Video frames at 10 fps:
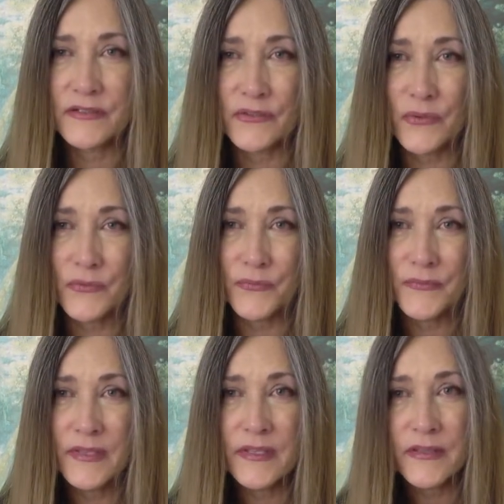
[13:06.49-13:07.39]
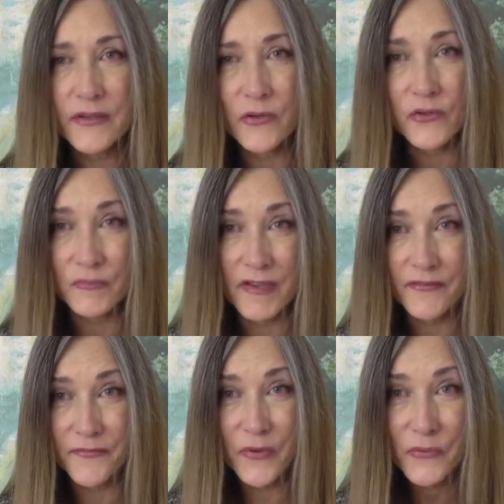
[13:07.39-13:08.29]
So, there goes my
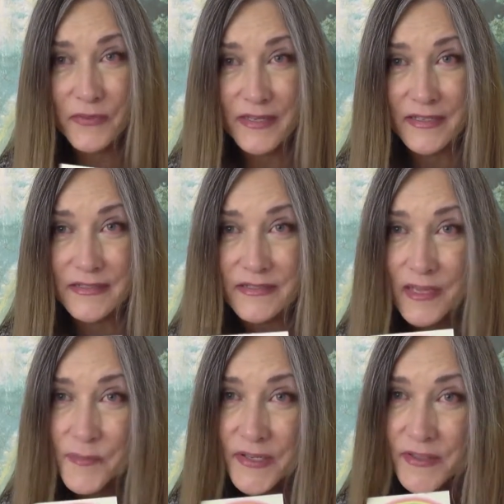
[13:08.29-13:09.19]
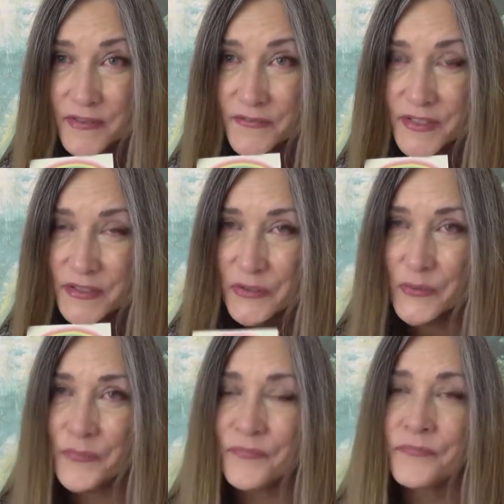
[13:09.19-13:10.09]
phone, and it's time to end the
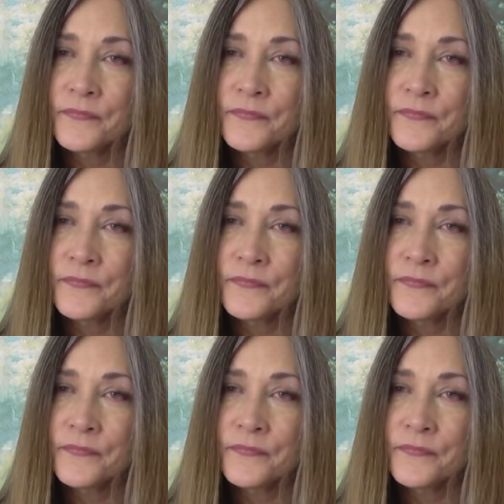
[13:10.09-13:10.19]
video.